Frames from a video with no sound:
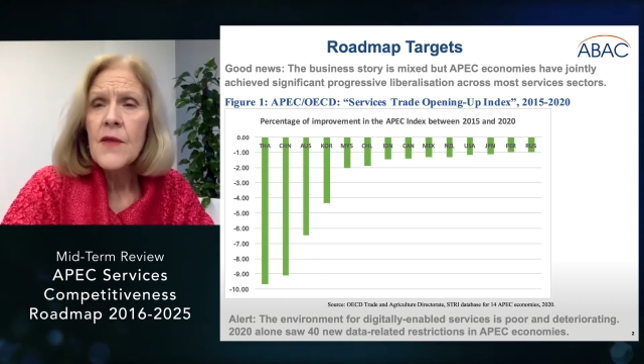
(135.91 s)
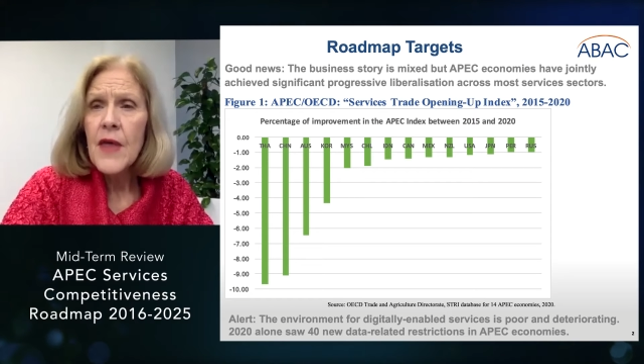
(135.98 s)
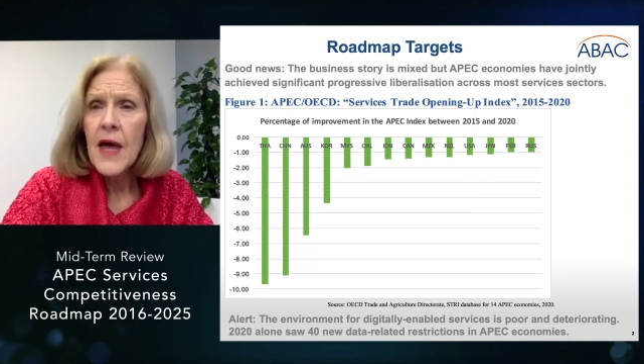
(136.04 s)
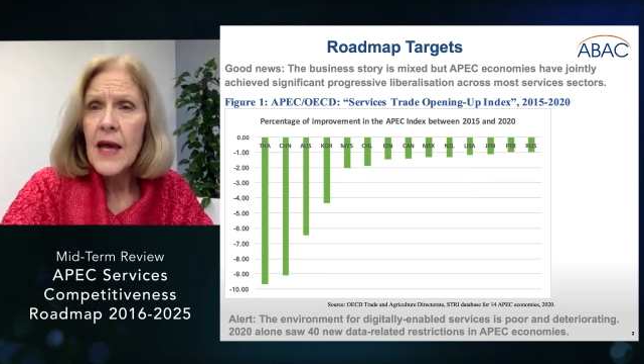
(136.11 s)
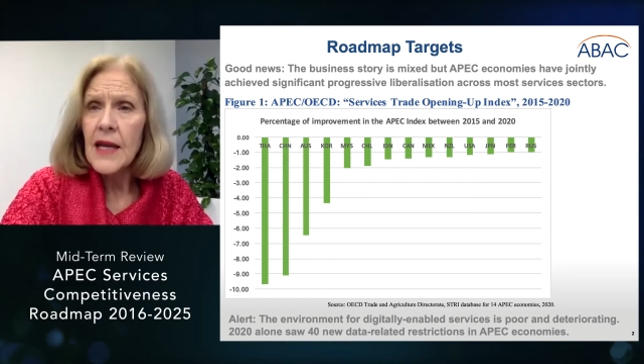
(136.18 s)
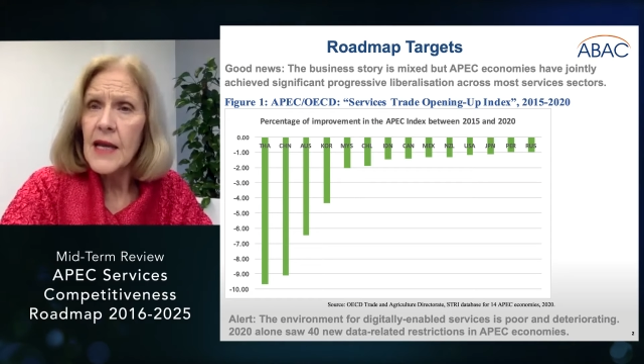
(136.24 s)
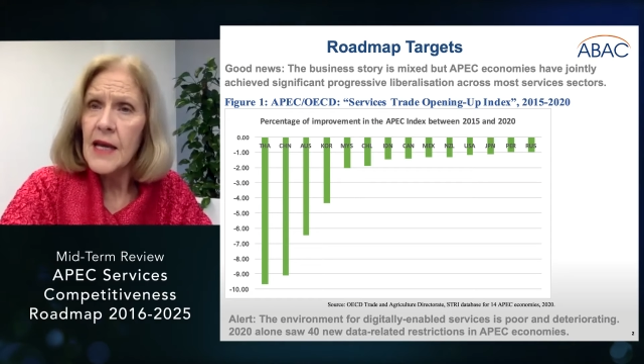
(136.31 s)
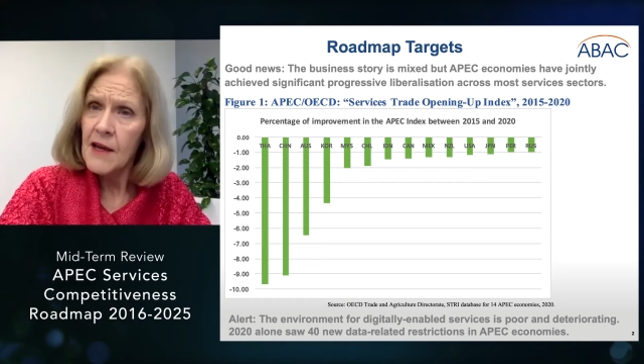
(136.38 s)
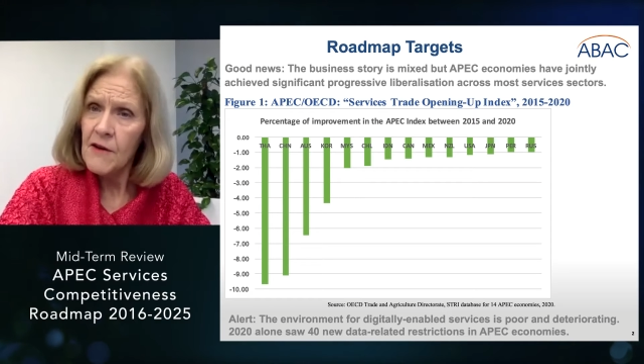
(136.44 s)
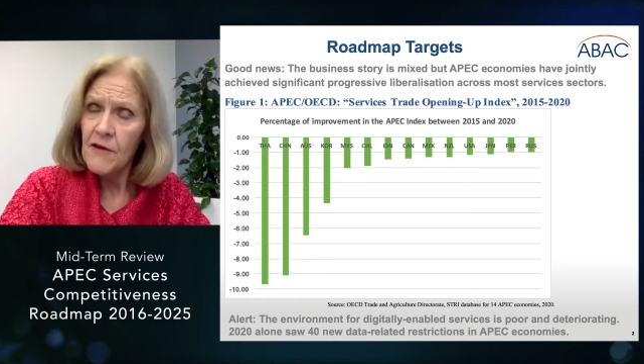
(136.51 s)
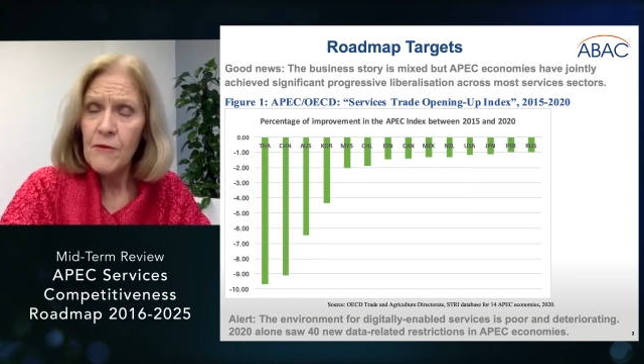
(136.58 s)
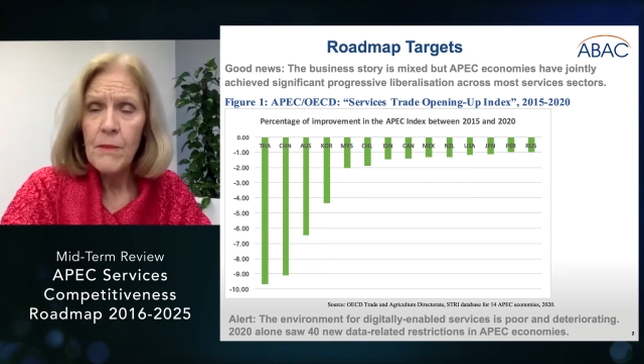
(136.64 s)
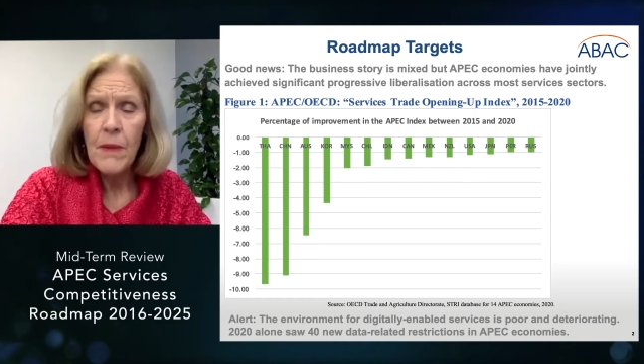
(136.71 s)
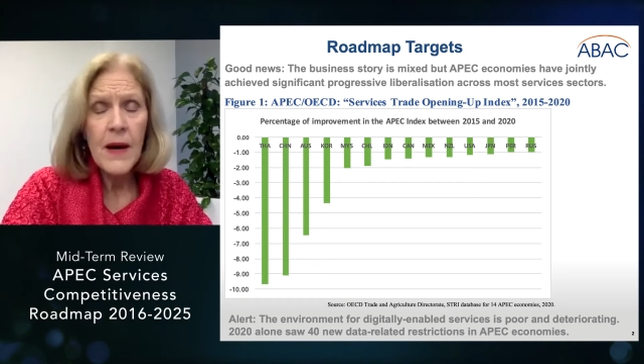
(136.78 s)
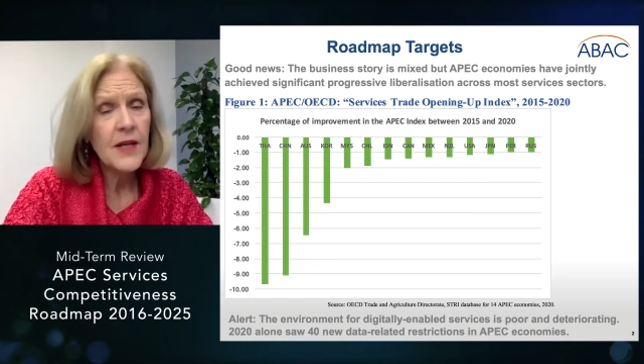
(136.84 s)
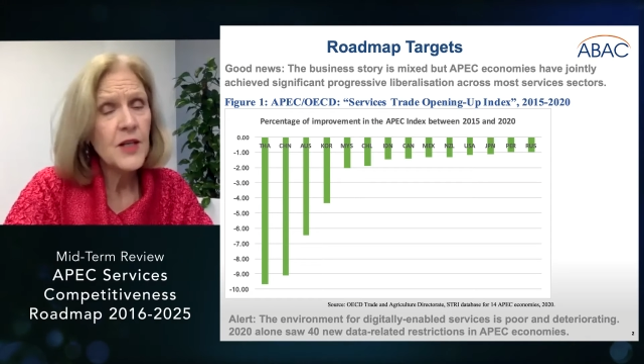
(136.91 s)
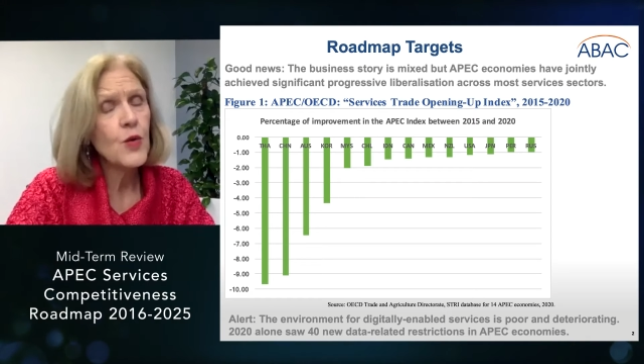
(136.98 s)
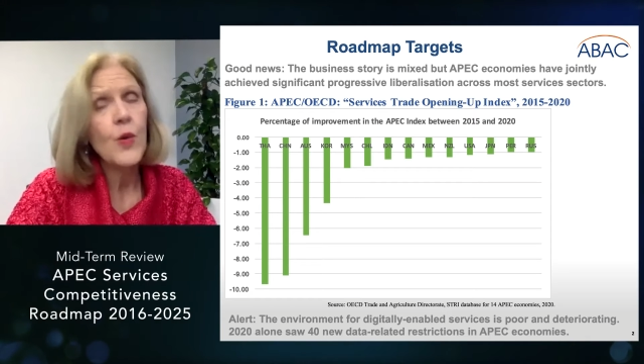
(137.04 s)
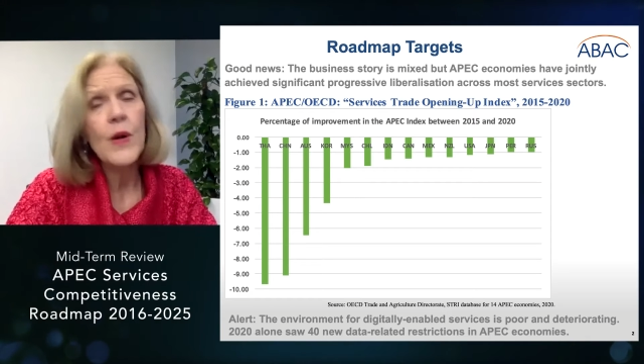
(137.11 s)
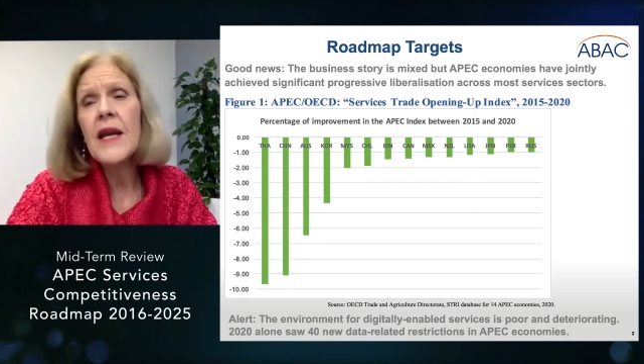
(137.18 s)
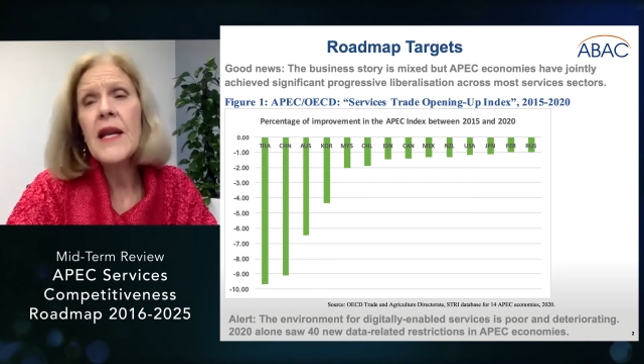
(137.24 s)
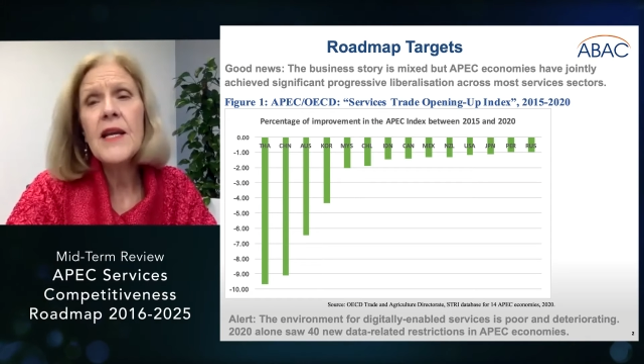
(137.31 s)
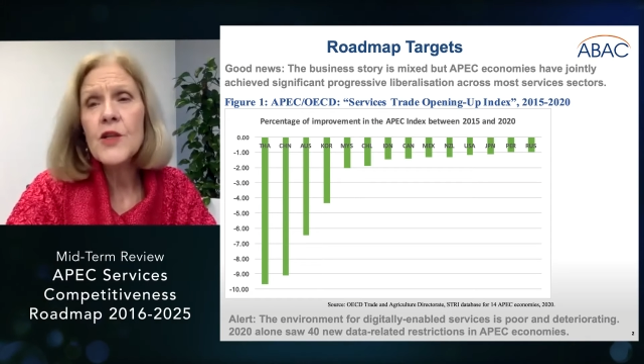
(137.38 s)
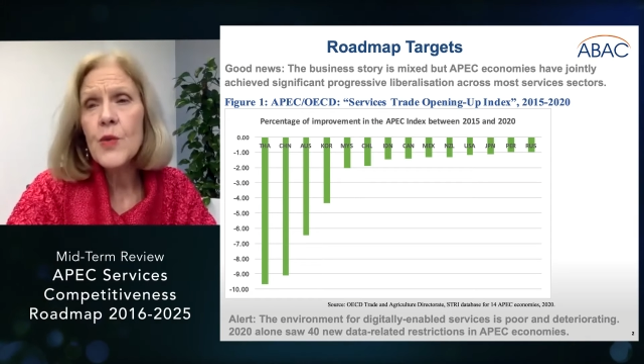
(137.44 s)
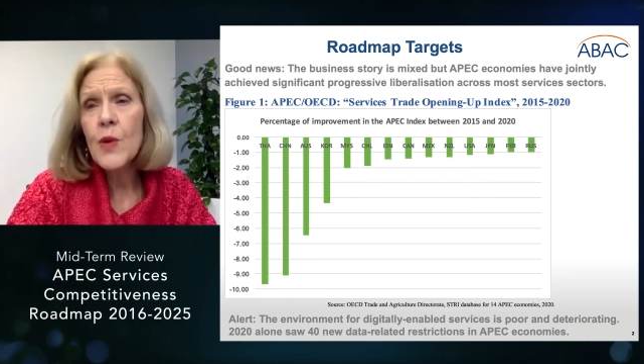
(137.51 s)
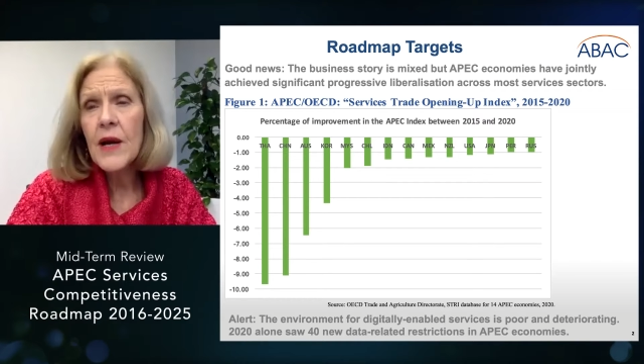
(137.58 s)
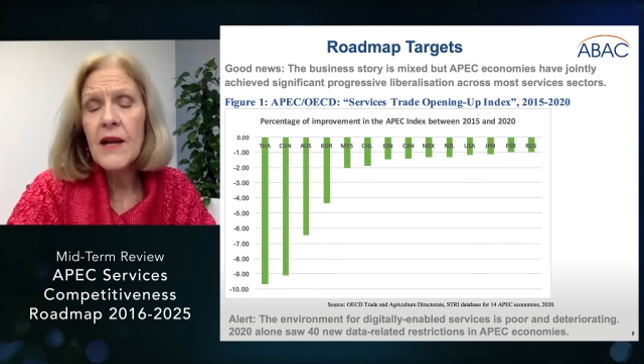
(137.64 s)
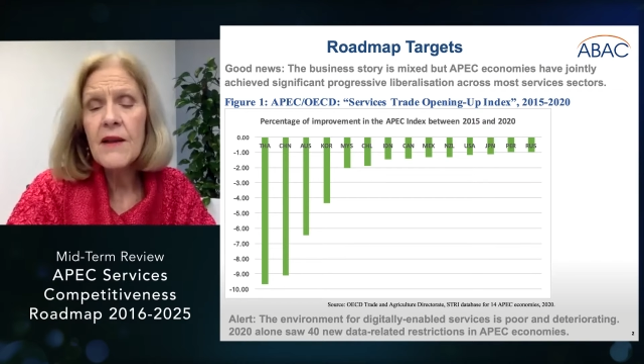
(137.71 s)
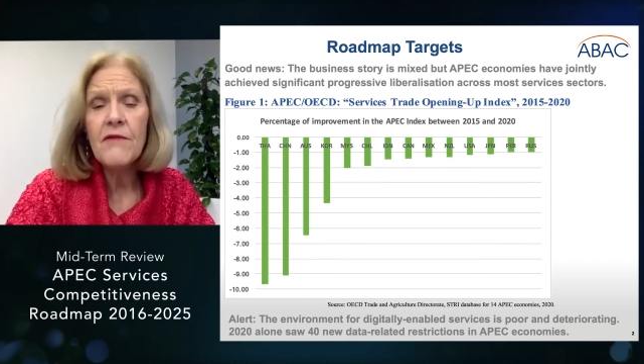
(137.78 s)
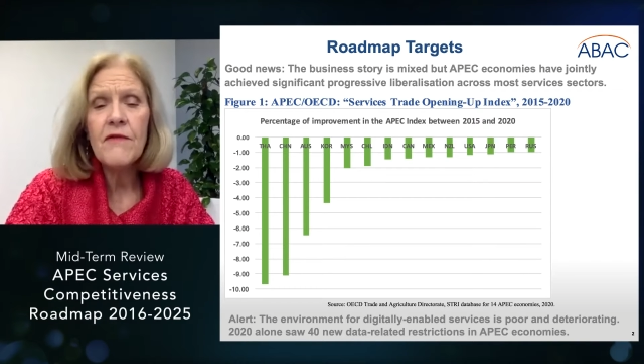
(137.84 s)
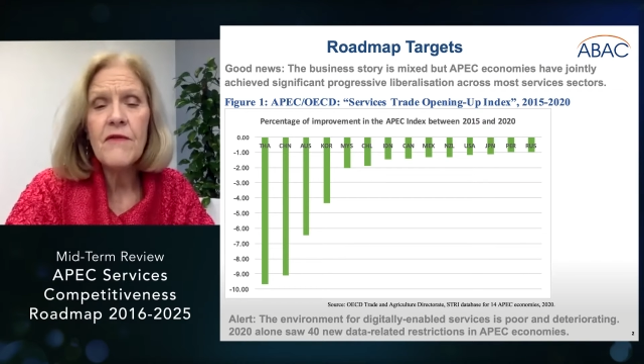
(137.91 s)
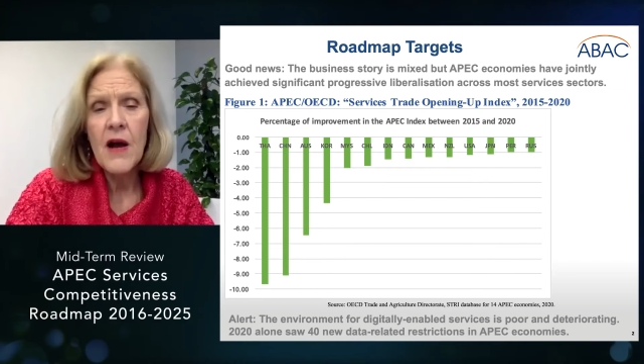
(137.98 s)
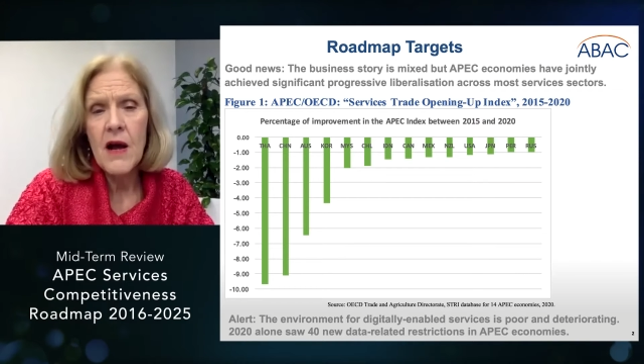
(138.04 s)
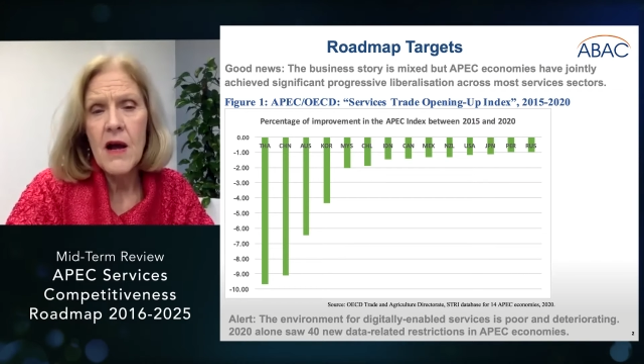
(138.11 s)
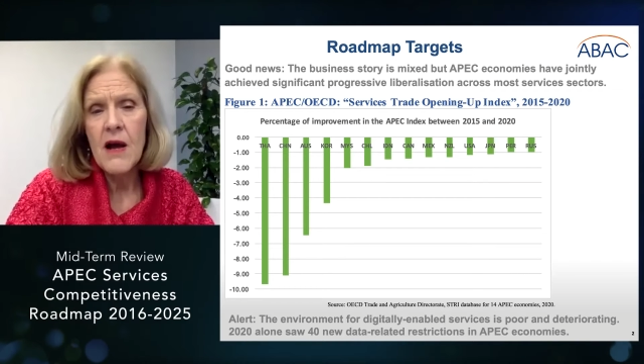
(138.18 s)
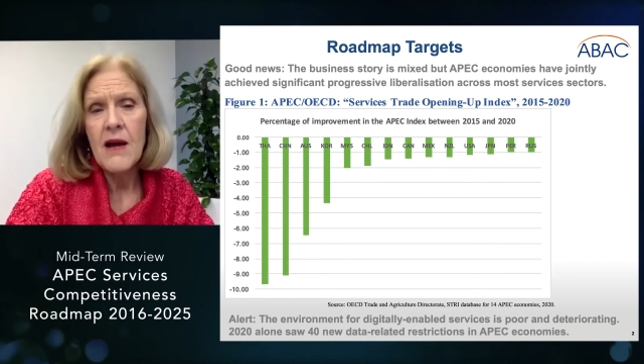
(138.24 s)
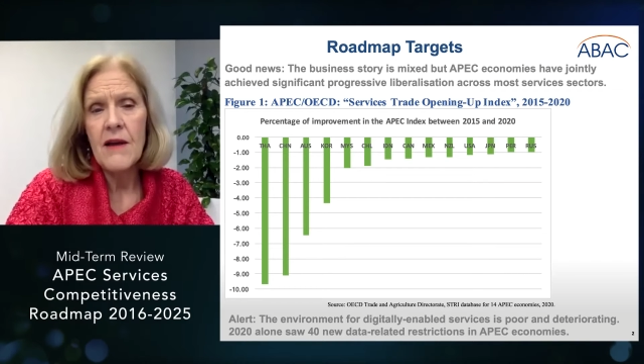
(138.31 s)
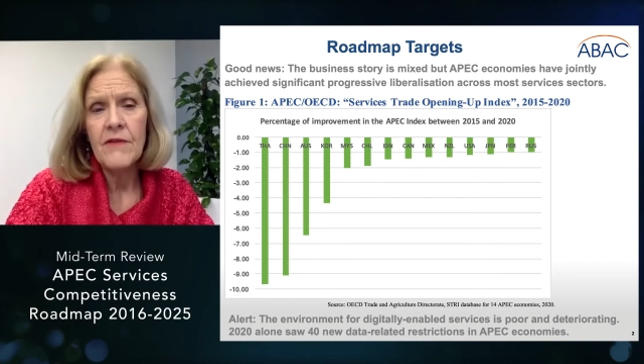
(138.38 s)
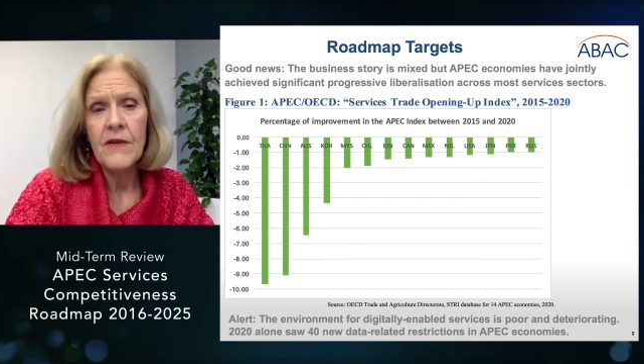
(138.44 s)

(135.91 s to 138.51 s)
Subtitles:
that if by 2025,